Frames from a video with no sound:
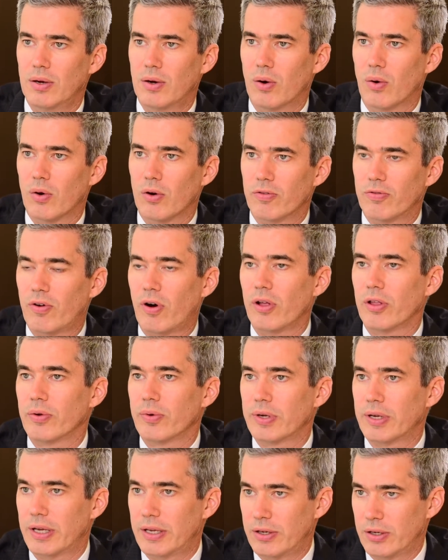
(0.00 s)
or
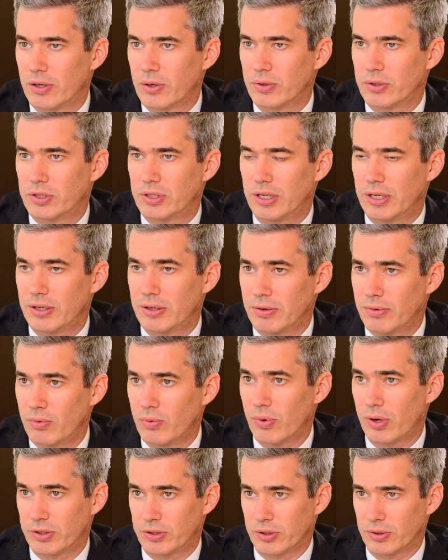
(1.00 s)
following a negotiated
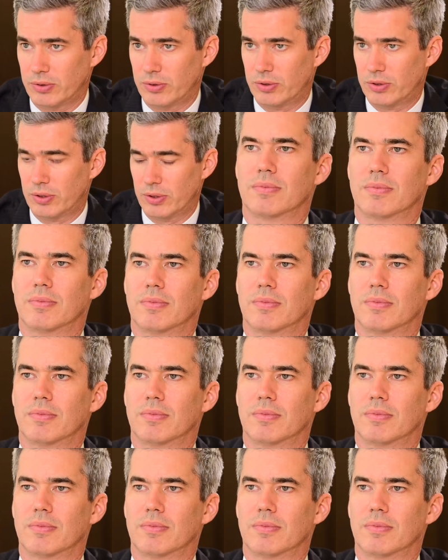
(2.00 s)
resolution.